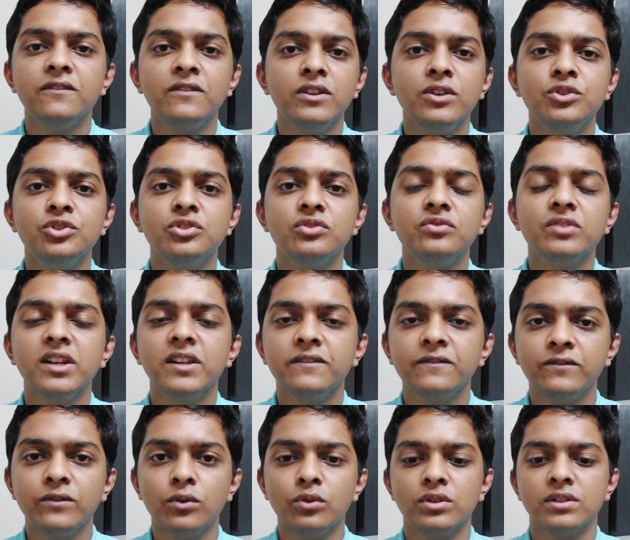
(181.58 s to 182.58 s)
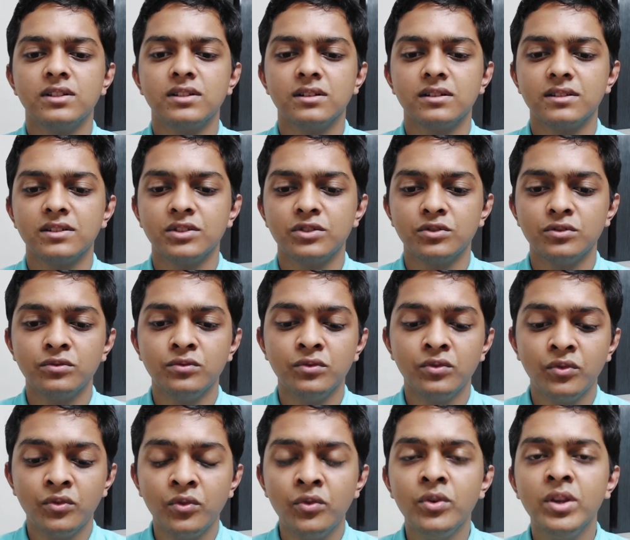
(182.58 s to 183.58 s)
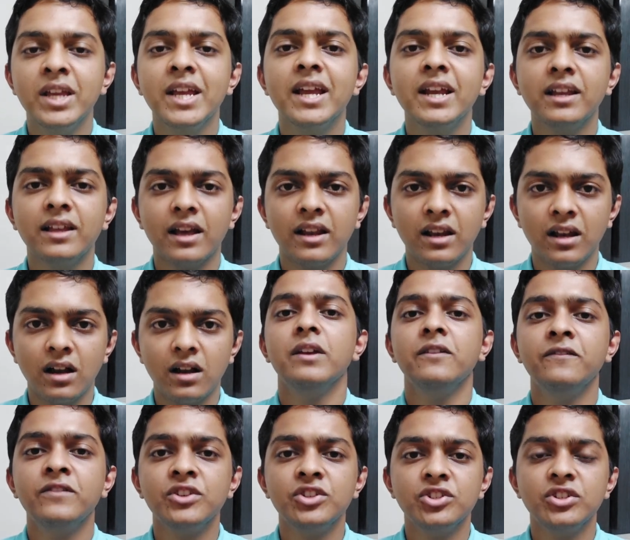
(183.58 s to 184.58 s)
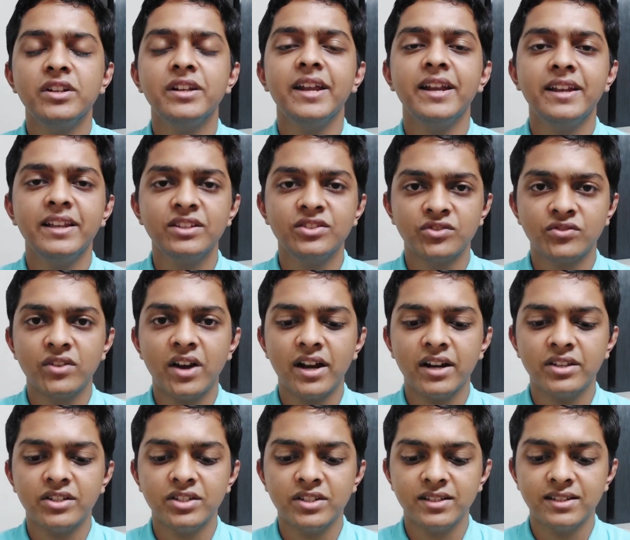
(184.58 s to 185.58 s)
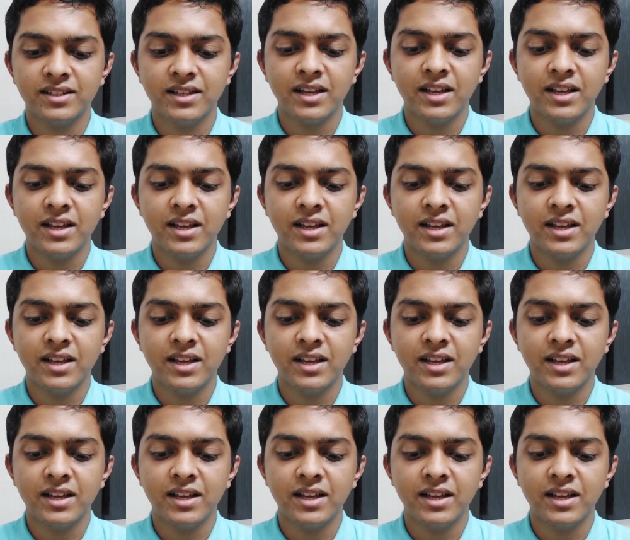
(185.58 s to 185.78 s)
evolution really forced us to create an efficient dating strategies